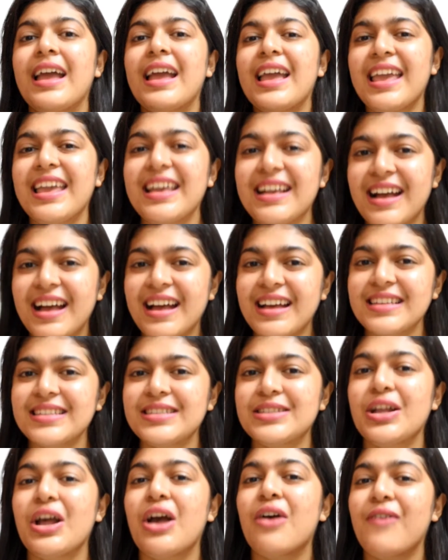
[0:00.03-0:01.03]
Hey
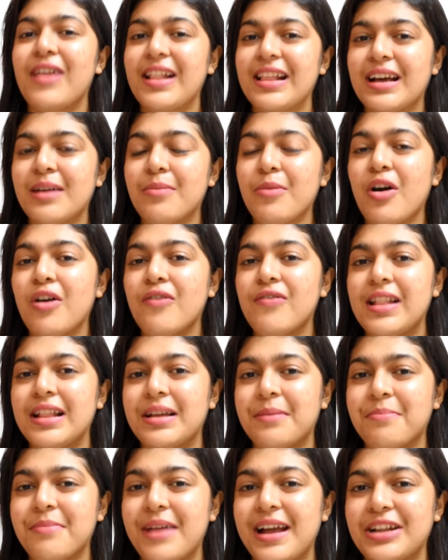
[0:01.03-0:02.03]
guys, welcome or
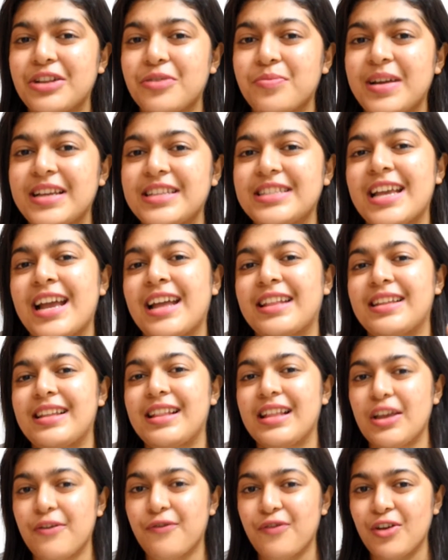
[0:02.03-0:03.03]
welcome back to my
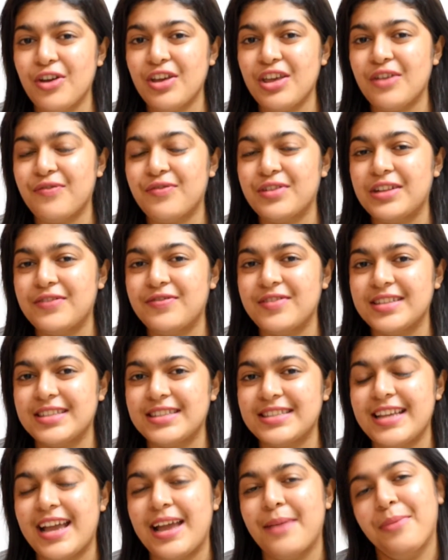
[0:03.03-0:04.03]
channel. If you're here for the
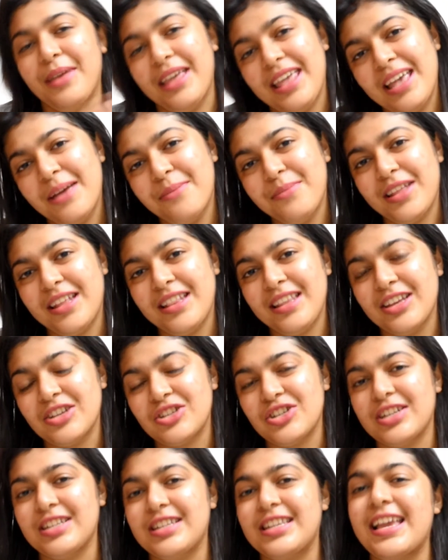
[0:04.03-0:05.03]
first time, hey, I'm Dhanya
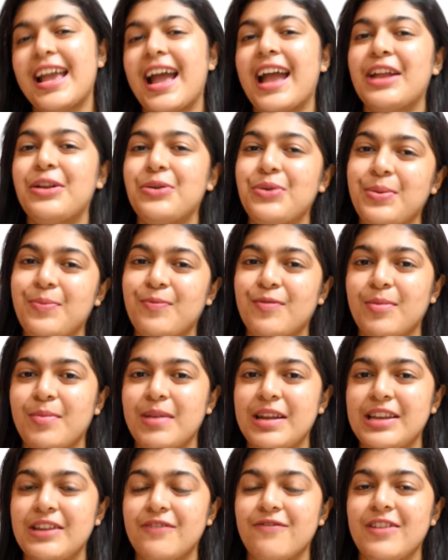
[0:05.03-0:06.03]
Shetty. I do
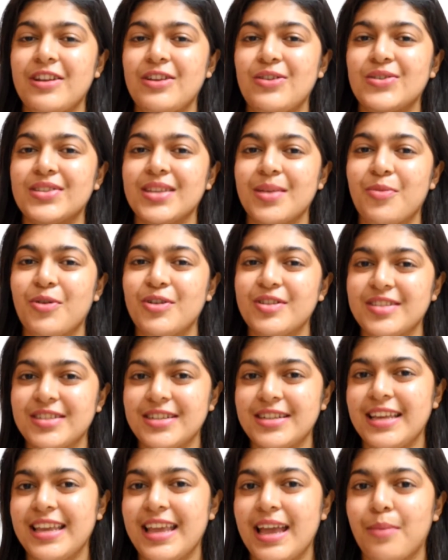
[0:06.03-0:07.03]
informative videos about
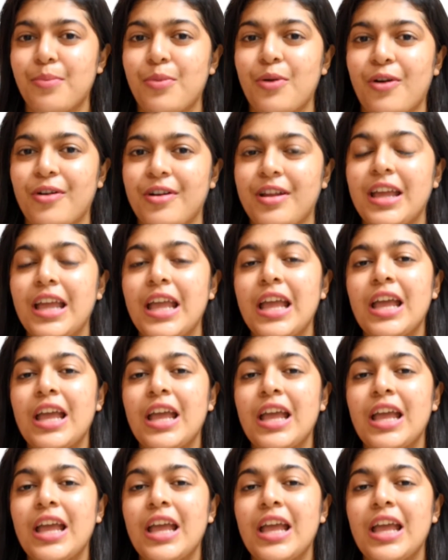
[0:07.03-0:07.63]
studying abroad.